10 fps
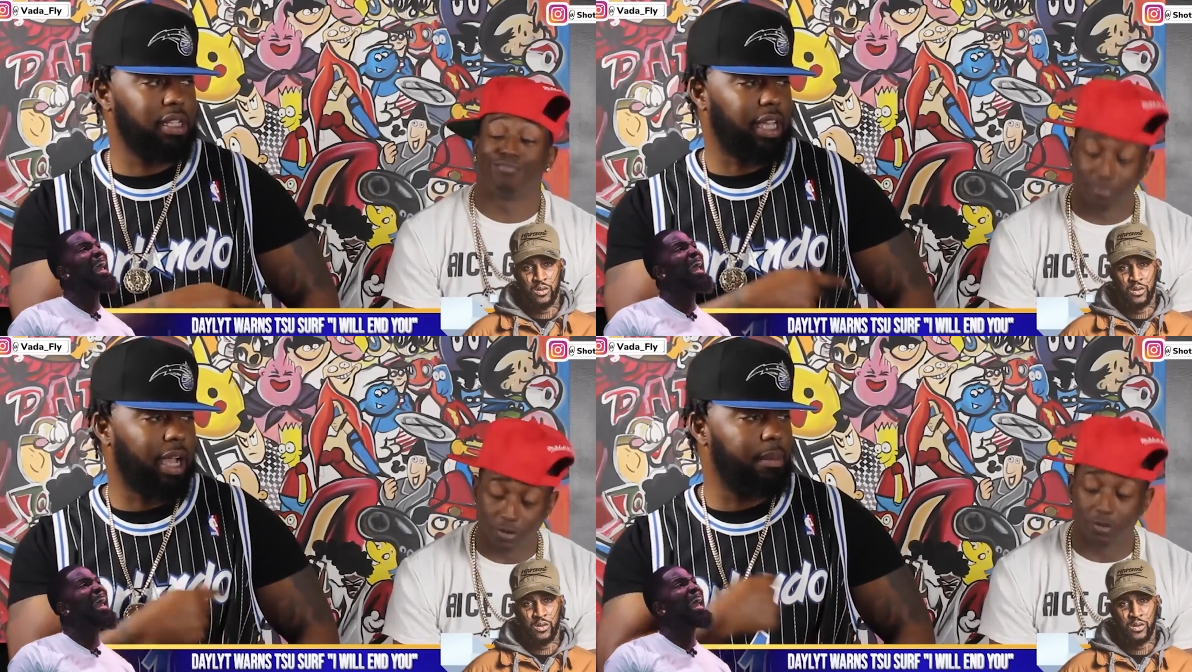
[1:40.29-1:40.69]

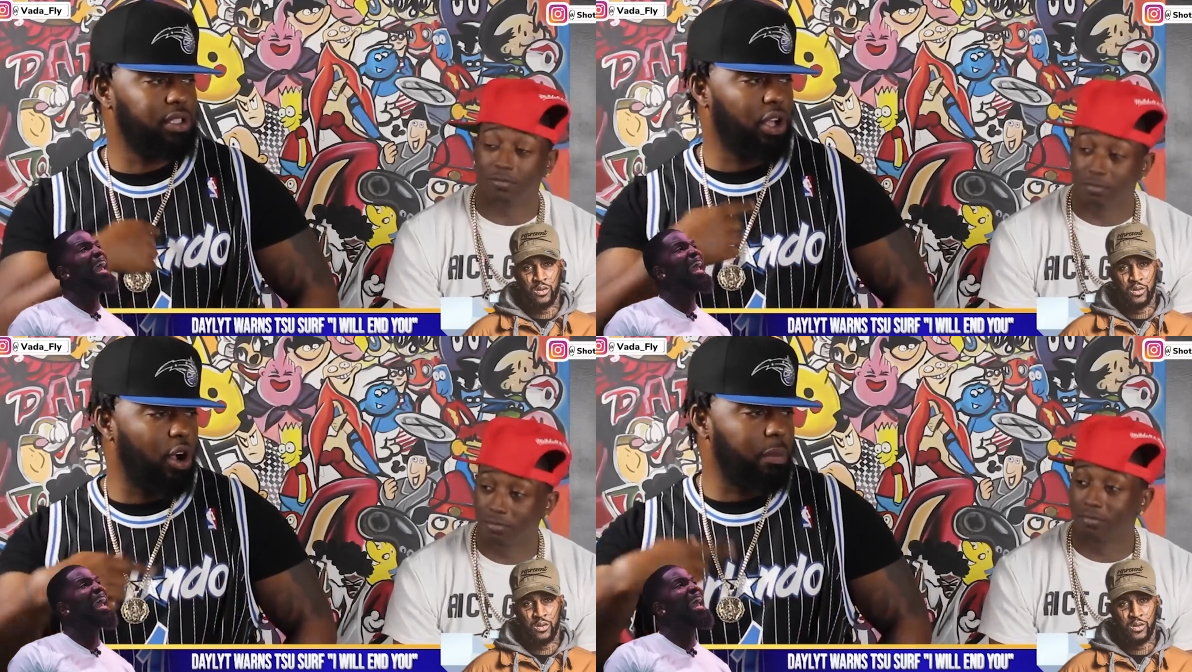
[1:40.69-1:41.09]
Speaker 1: It's like I'm gonna
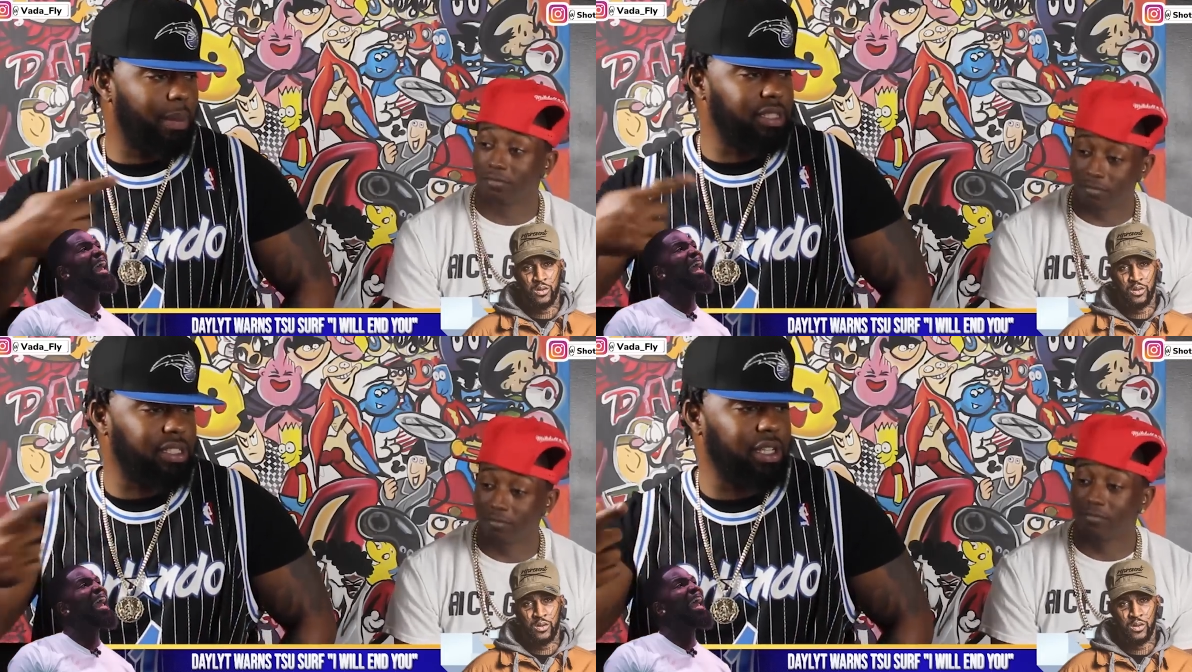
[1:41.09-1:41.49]
talk
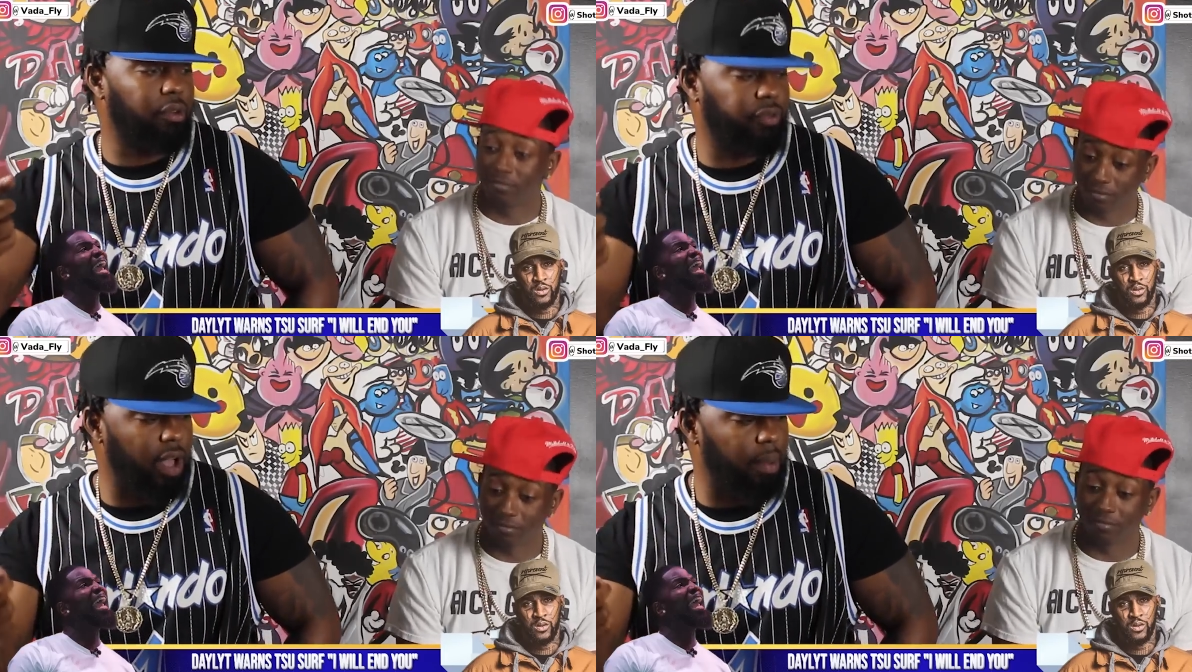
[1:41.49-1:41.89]

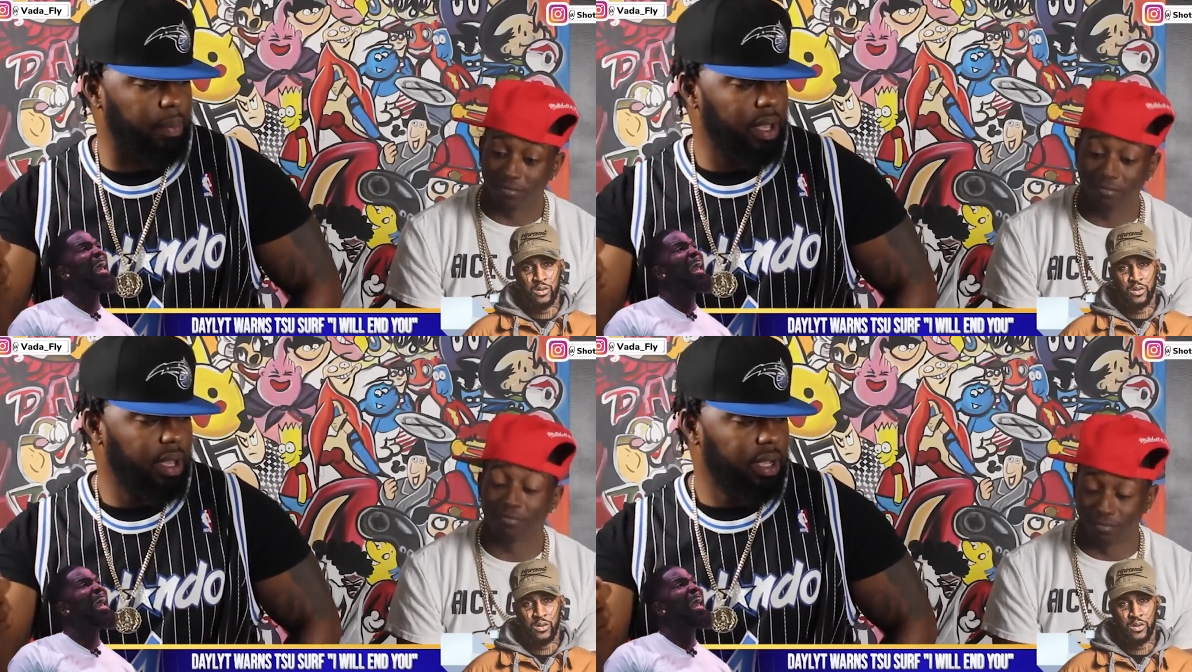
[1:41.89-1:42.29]
myself
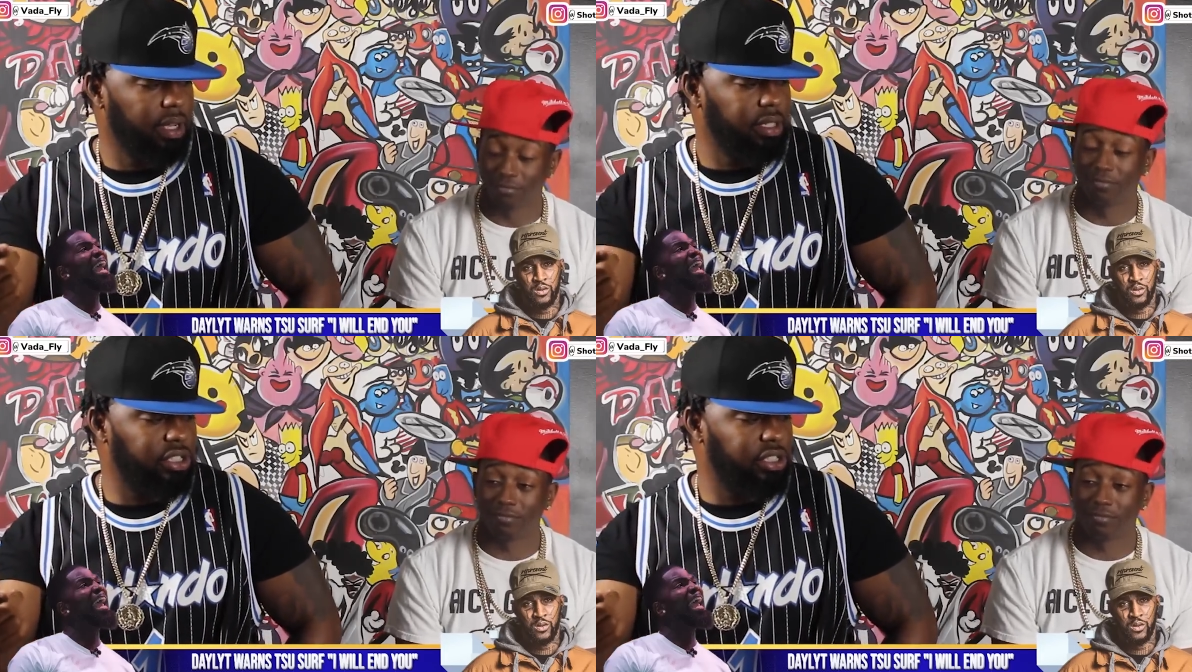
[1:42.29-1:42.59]
up mm-hmm.